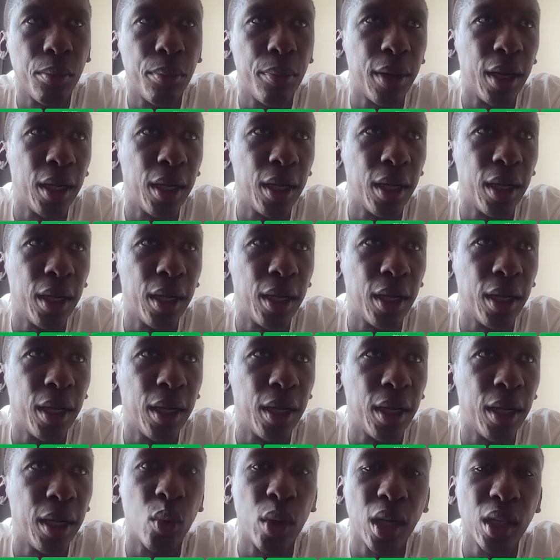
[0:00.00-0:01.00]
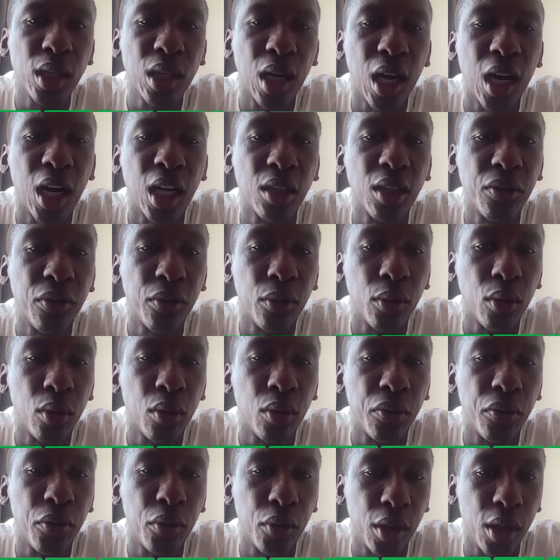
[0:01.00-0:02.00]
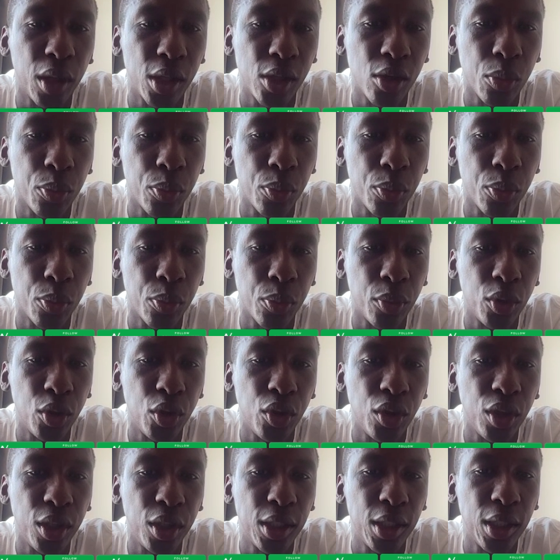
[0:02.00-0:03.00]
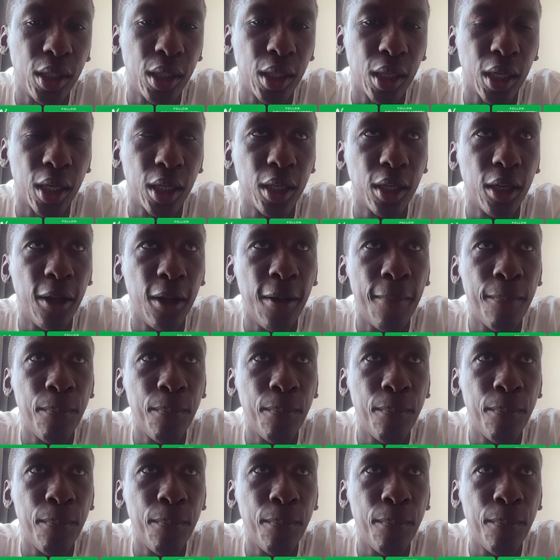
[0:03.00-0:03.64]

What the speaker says: but he has worked hard for this opportunity, and